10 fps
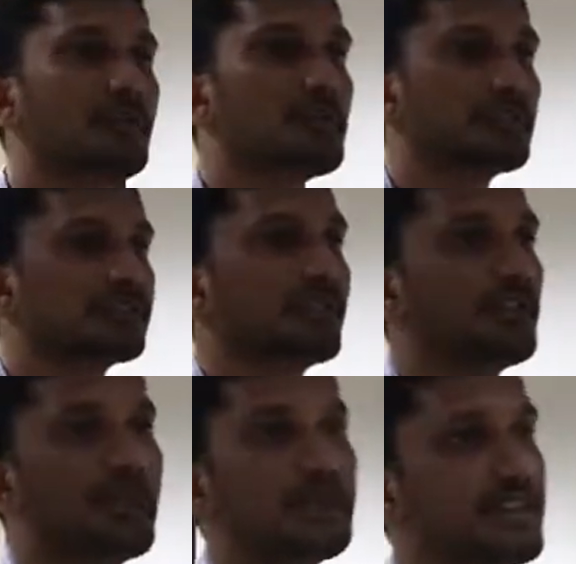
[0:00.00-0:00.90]
force
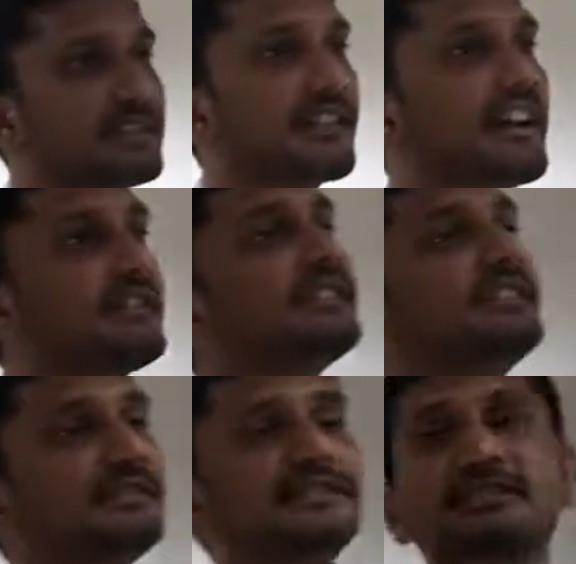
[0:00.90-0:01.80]
or my major rival,
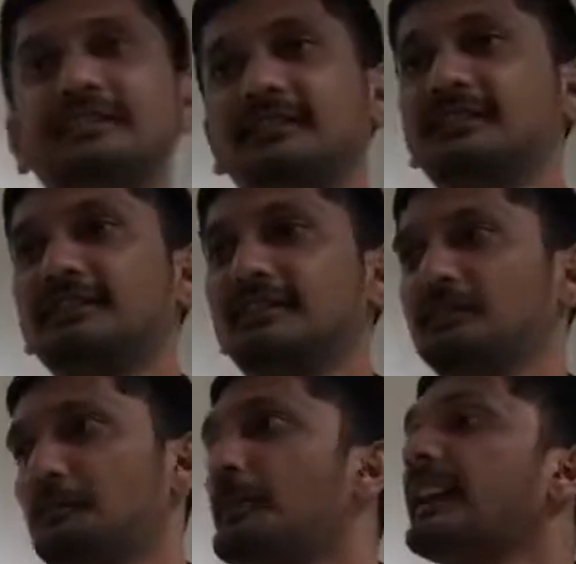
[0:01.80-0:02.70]

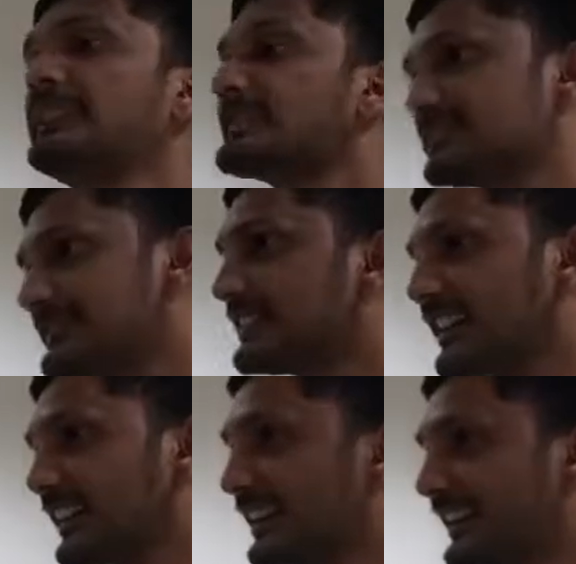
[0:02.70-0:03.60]
math.
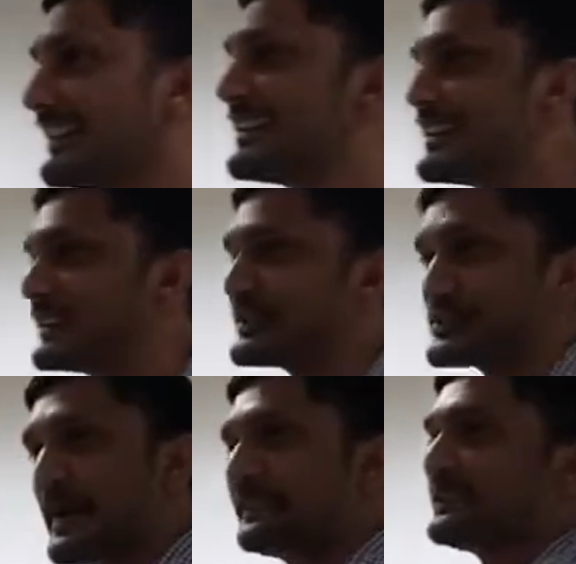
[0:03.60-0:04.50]

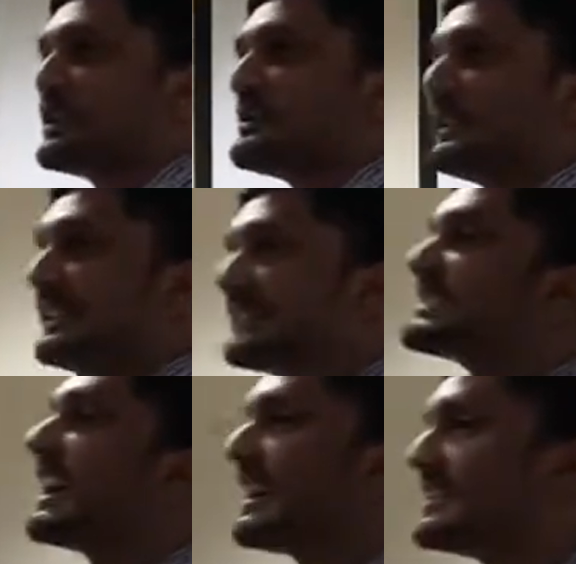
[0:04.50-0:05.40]
So Matt told me that
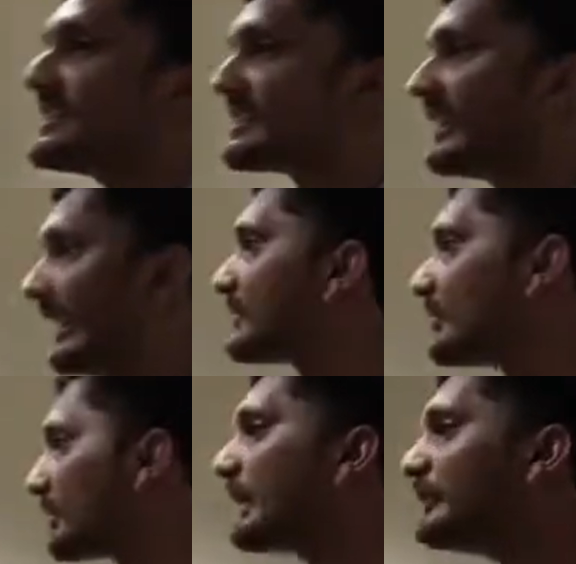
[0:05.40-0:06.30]
science is
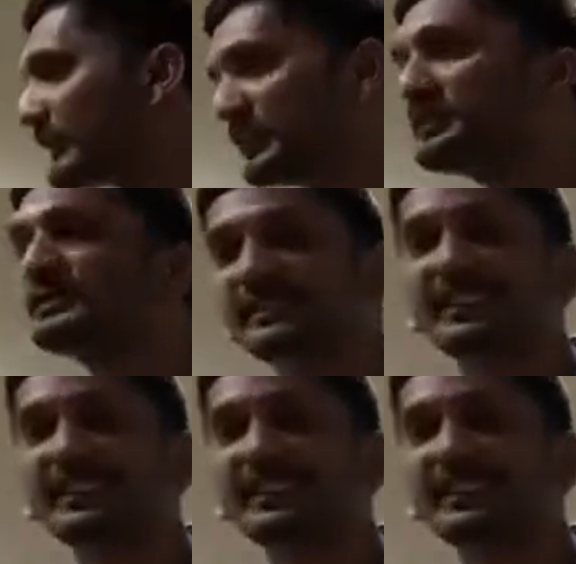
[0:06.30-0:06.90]
not meant for you.